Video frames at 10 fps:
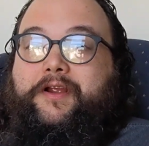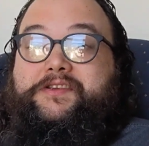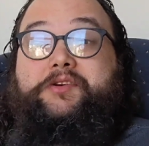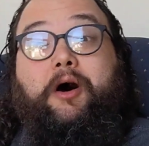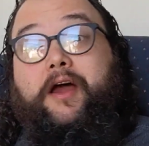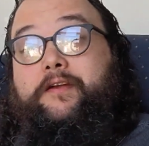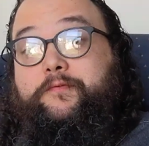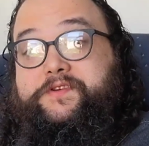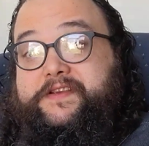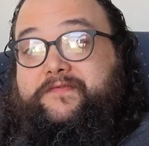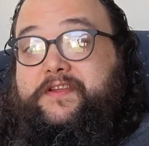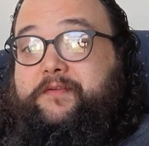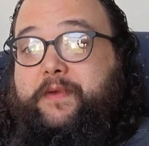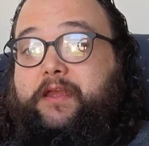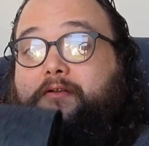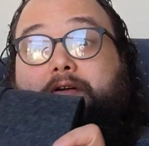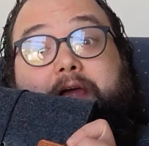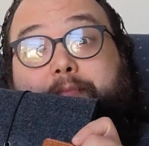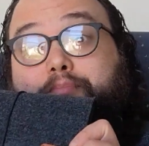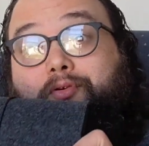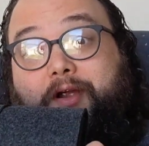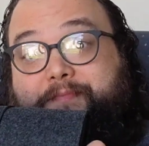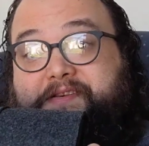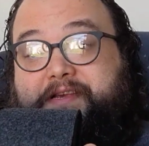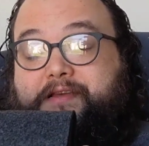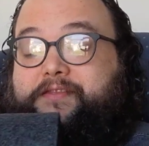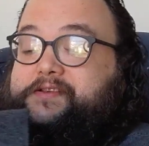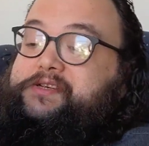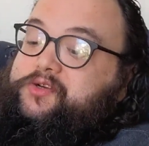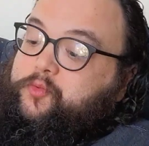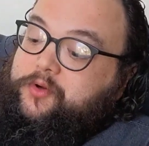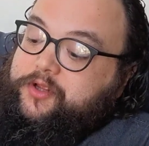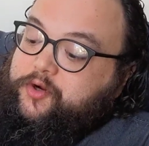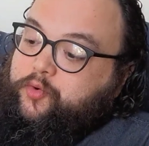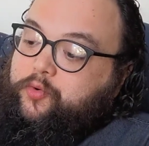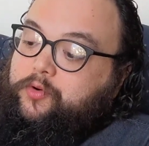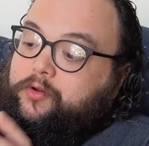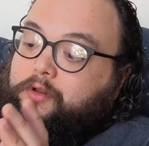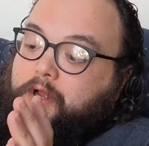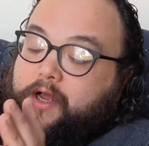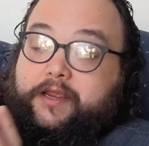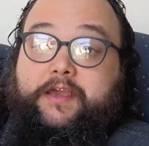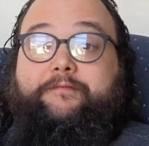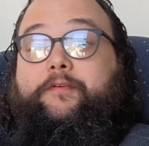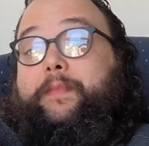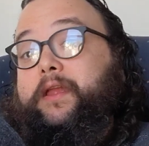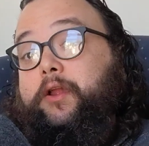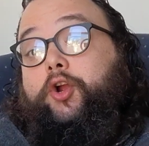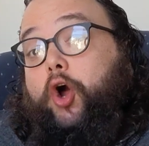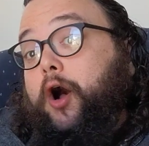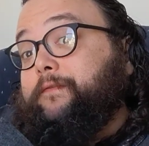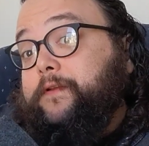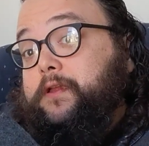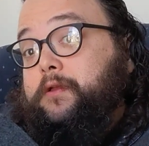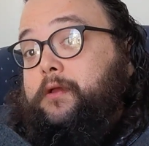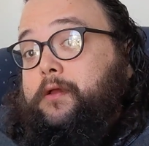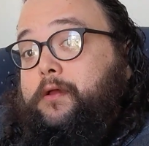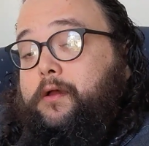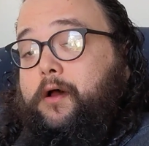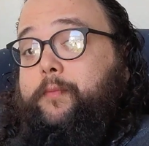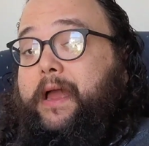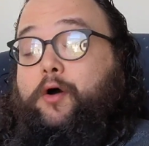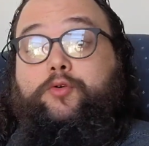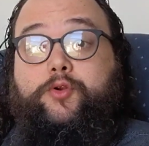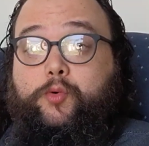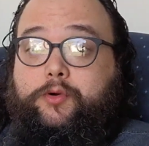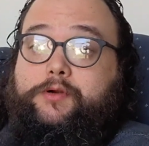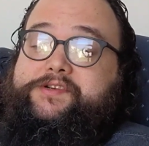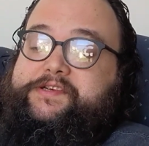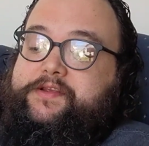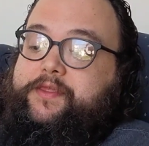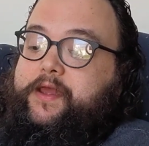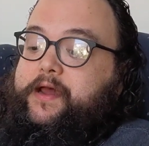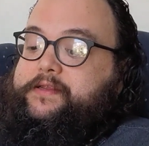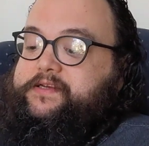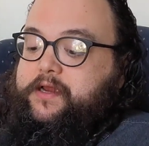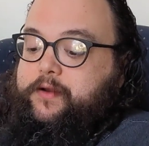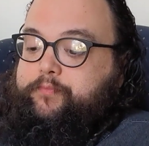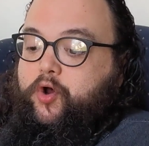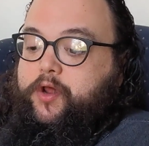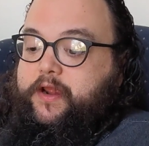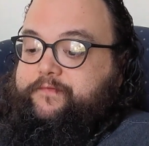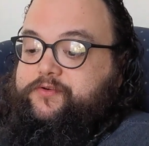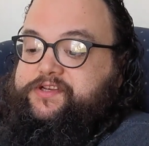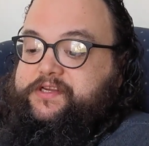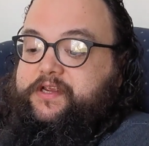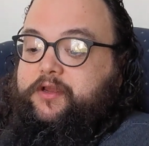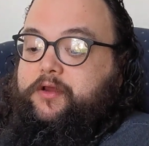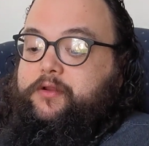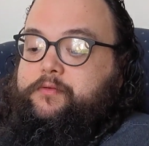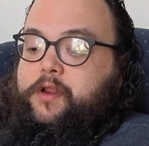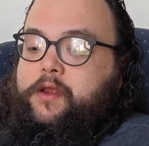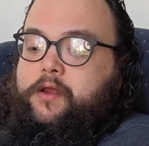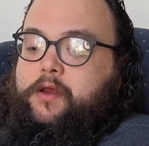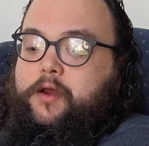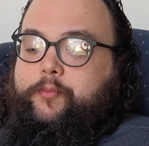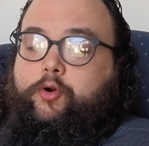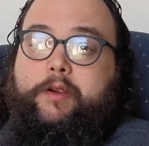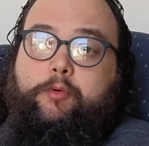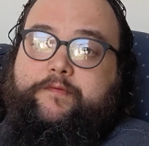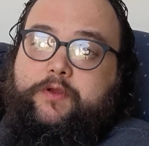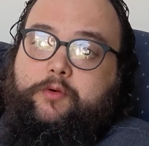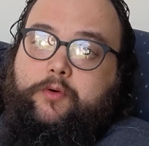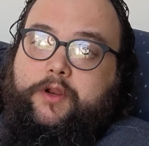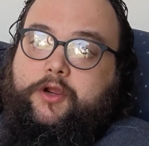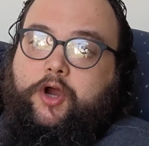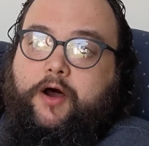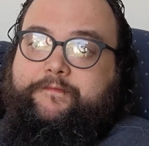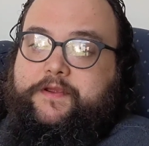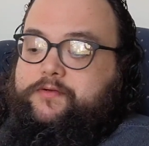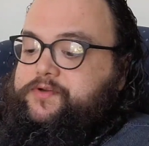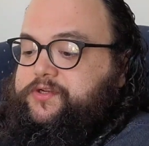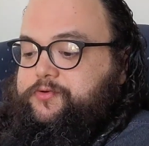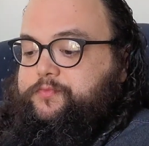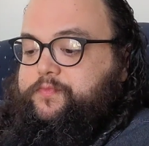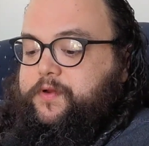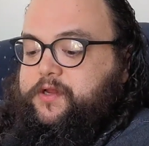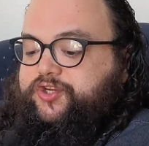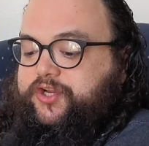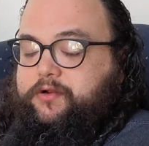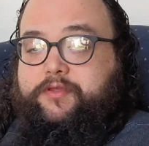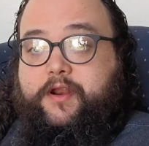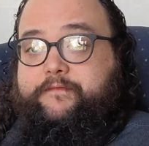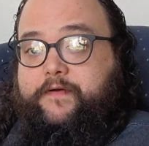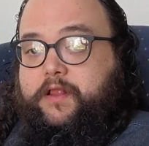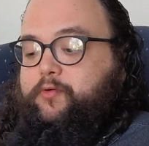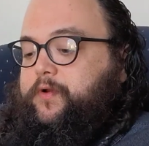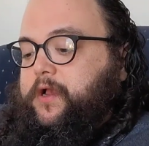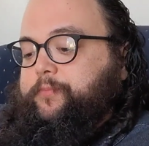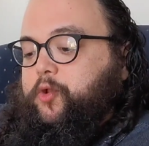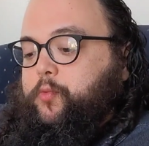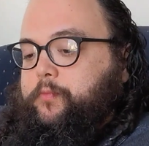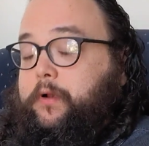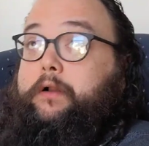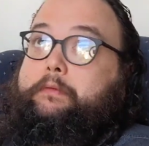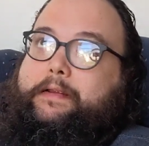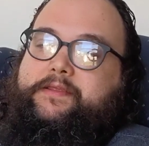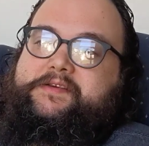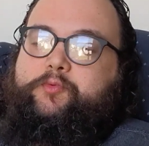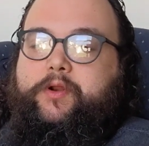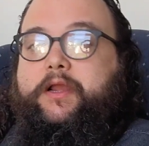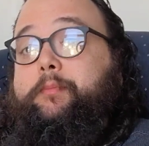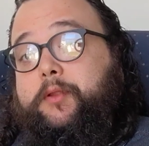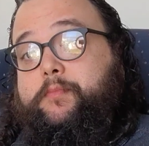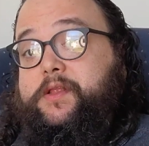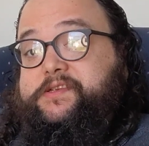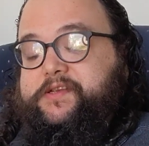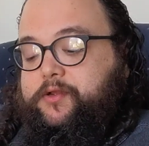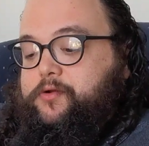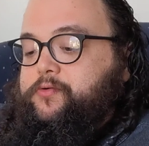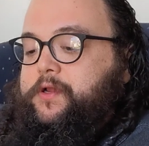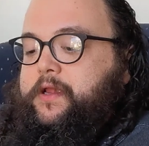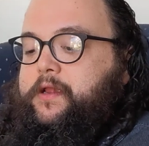right, so I have received in the mail a Bripe set. This is a really cool kit for making coffee outdoors that I bought after seeing a great review on a coffee YouTube channel that I follow at this point, a couple of months ago.